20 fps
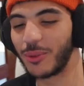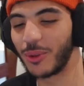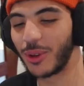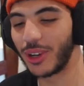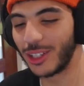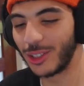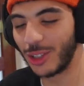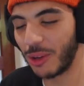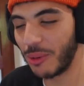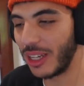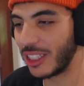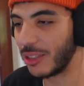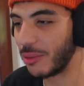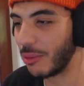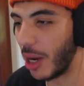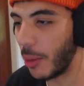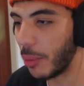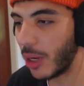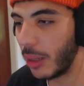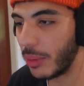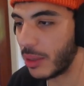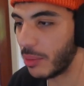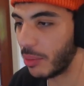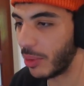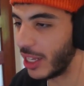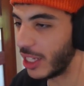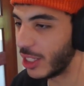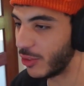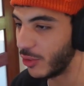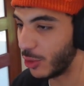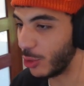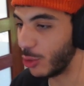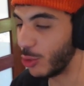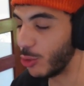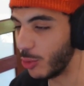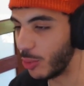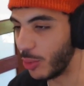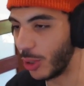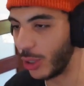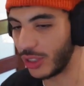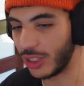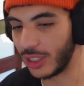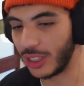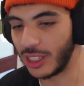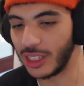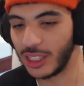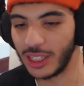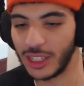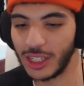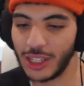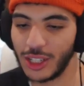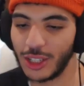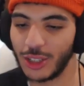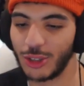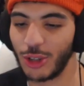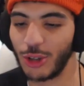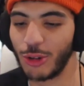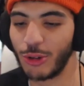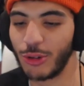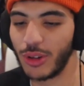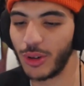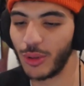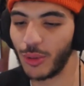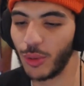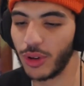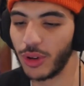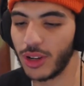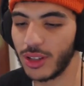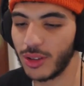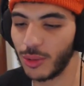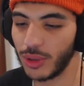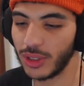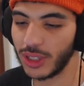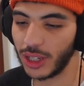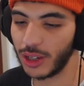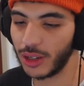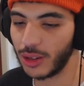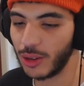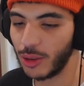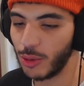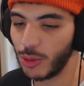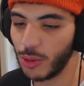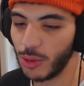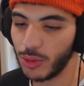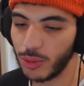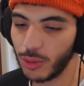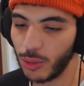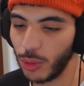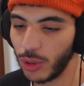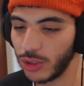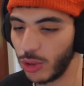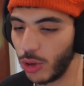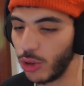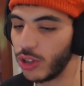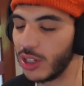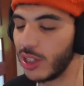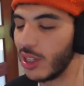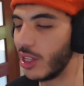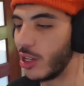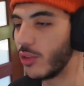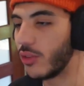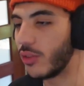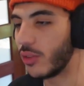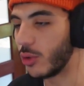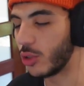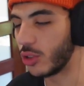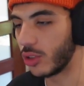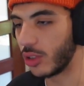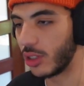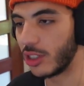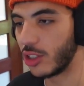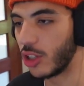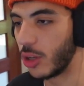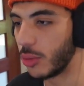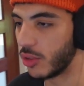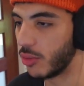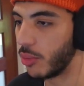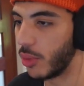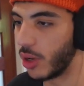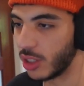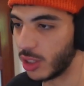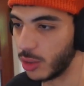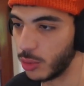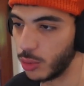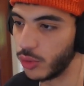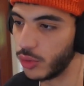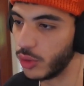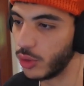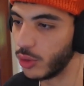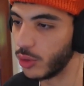gonna talk about some upcoming plans for you personally. So, was like, what's on in the near future in terms of basketball for you?